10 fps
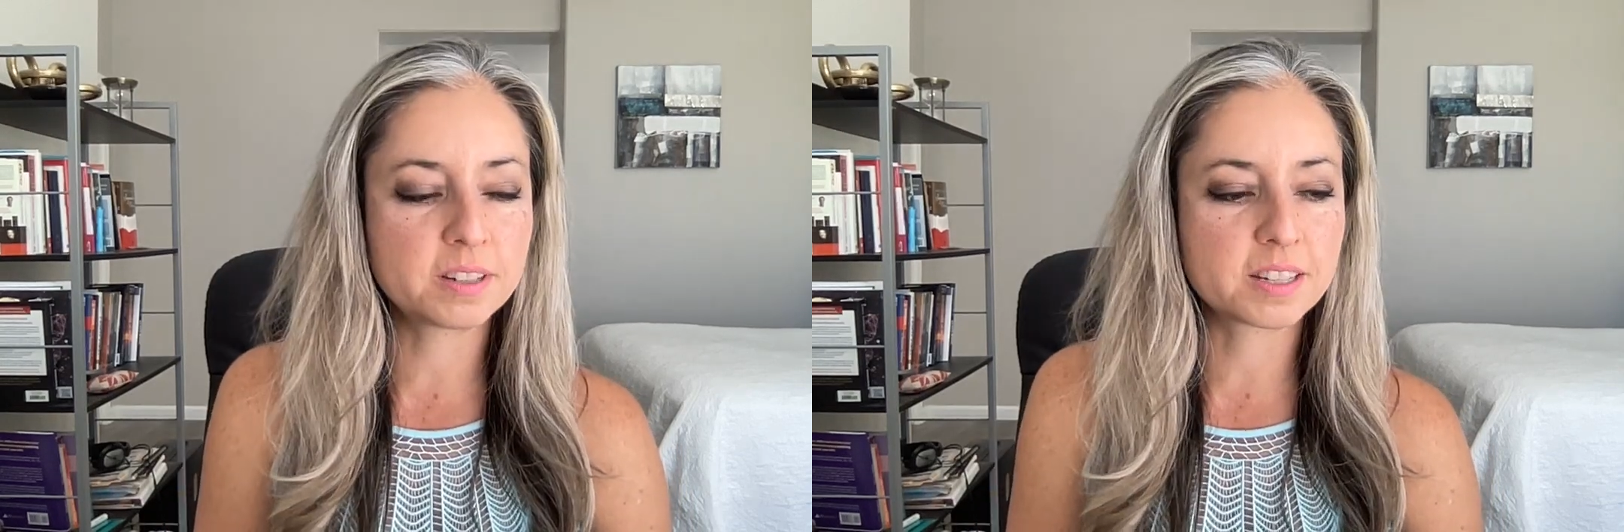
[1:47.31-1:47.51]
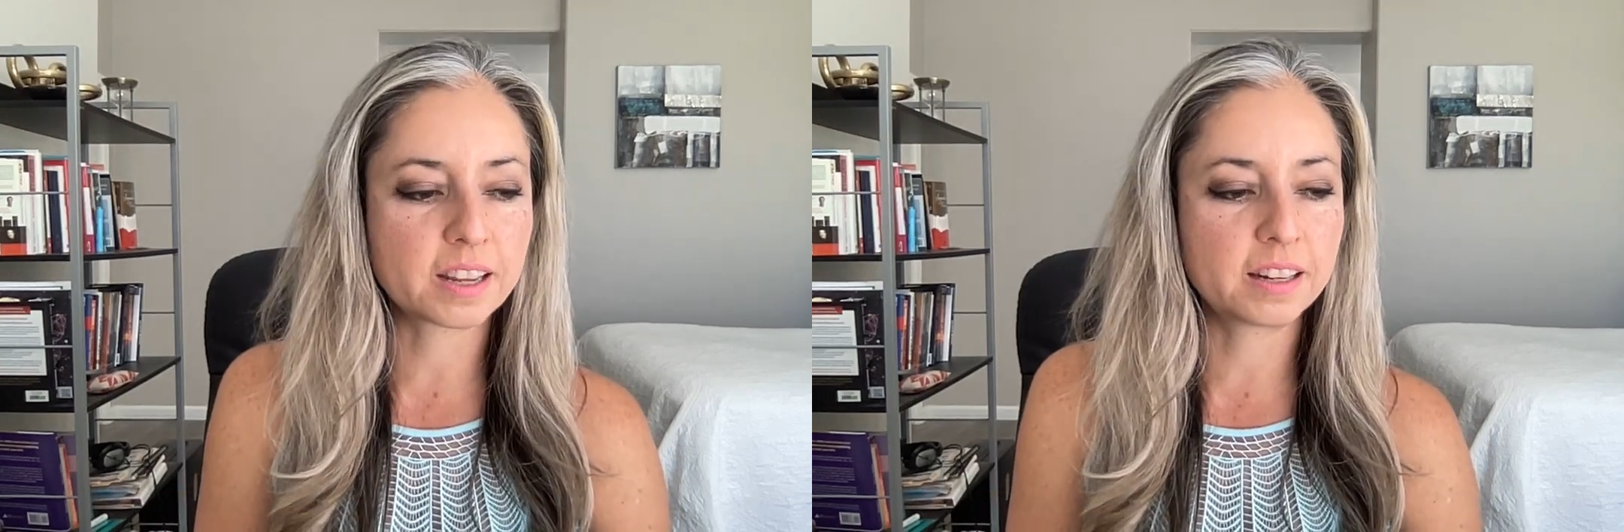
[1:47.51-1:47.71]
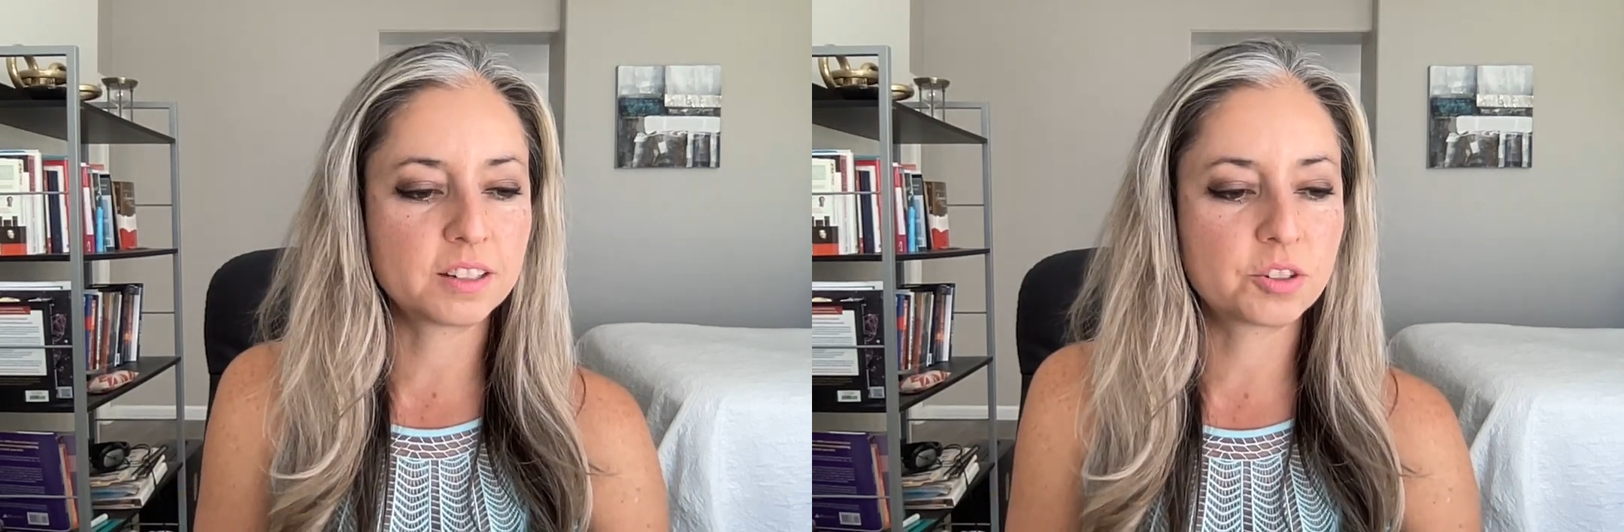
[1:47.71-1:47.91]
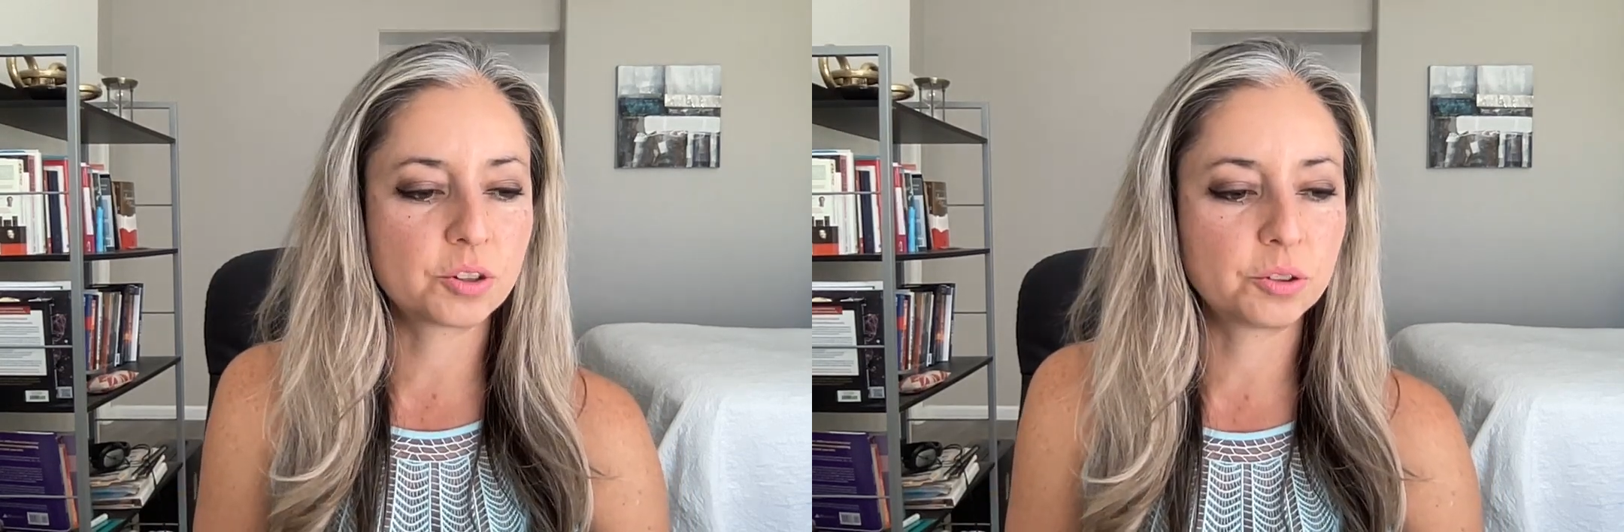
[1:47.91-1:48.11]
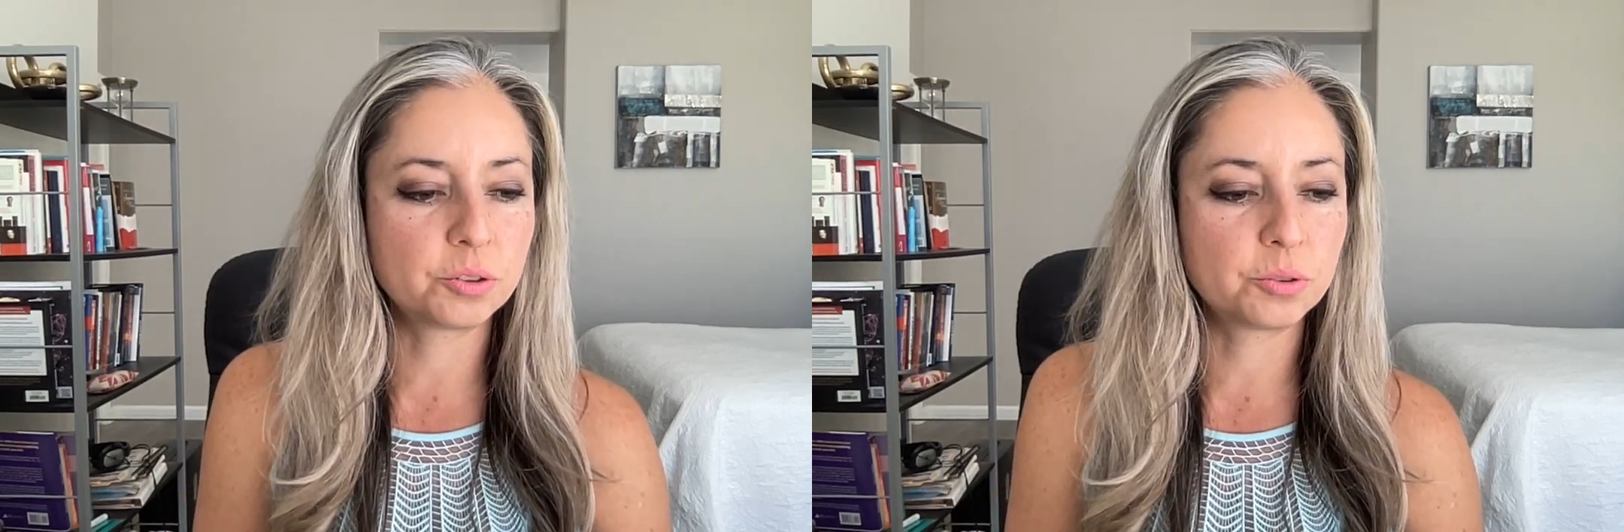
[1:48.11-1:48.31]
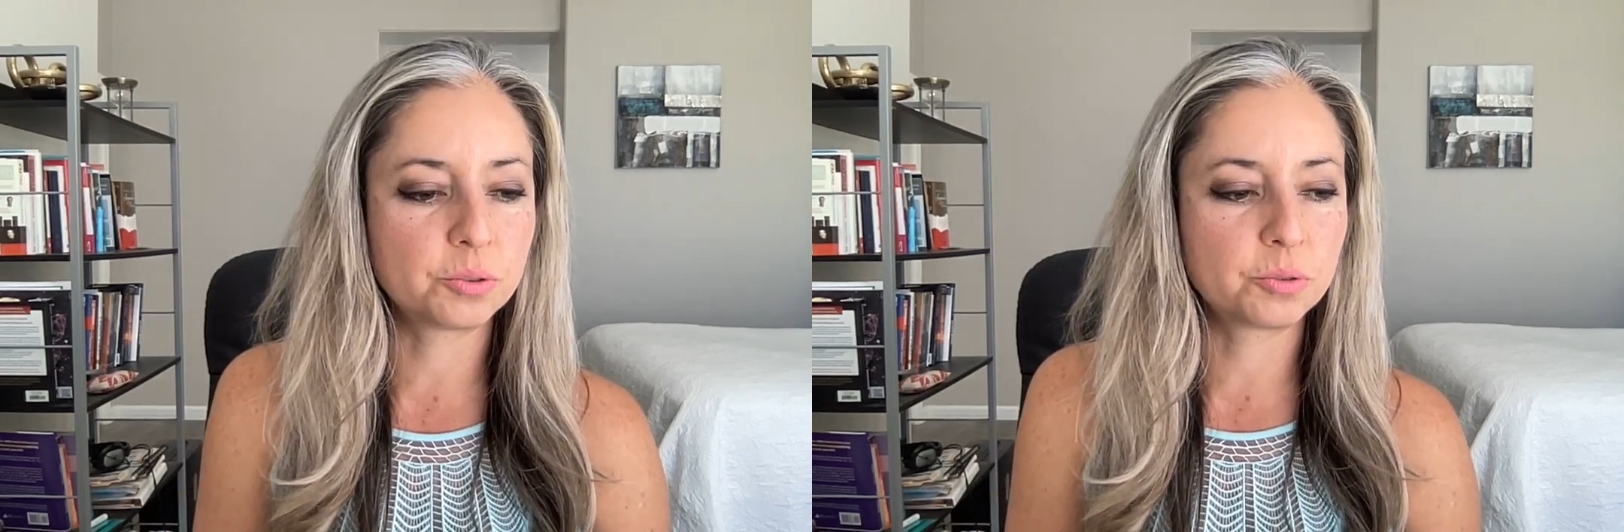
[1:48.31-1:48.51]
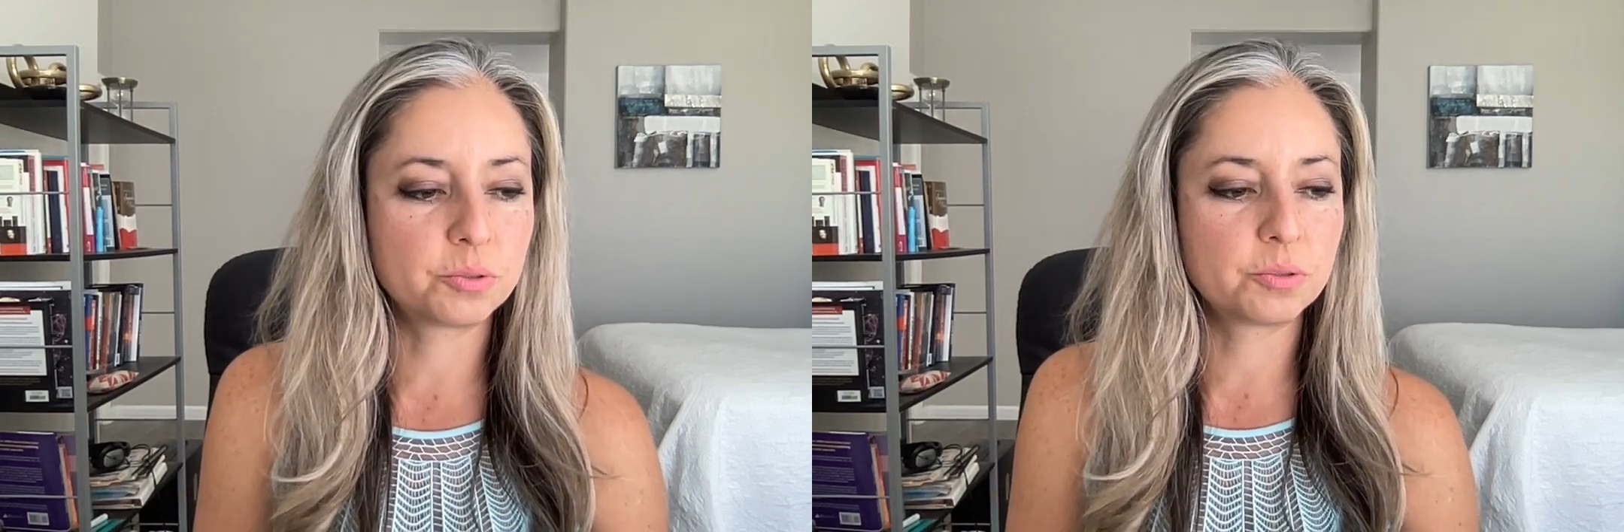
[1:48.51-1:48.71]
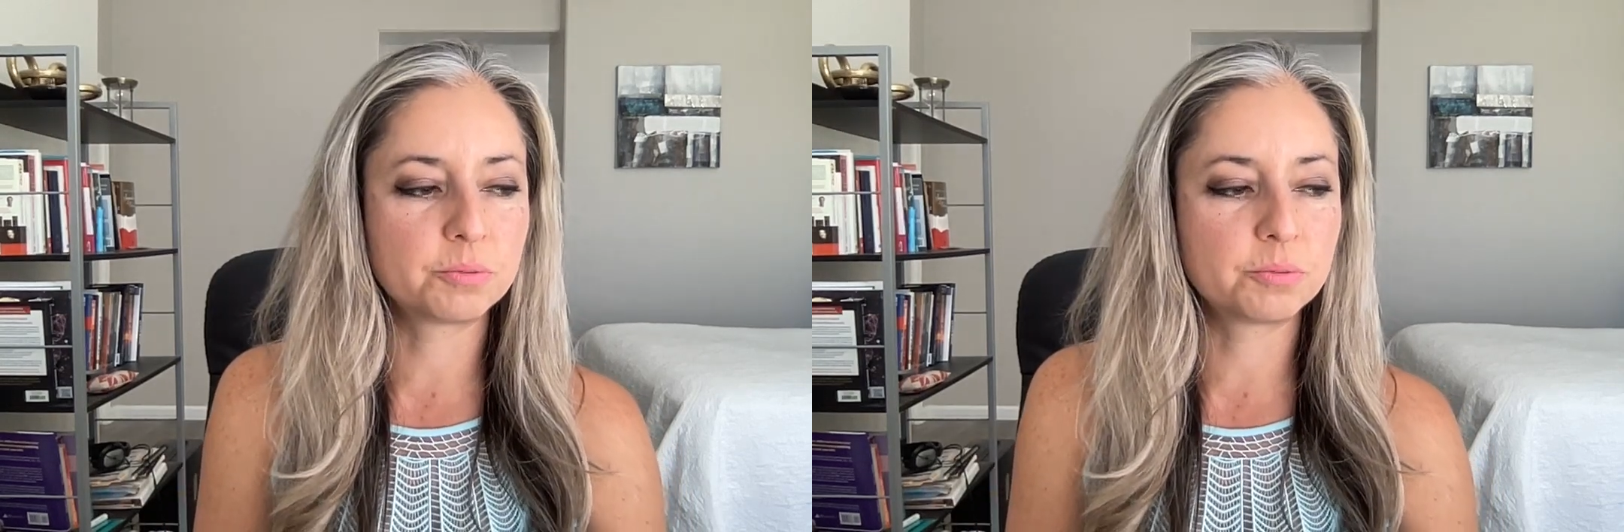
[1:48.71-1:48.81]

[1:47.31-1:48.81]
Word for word: decided to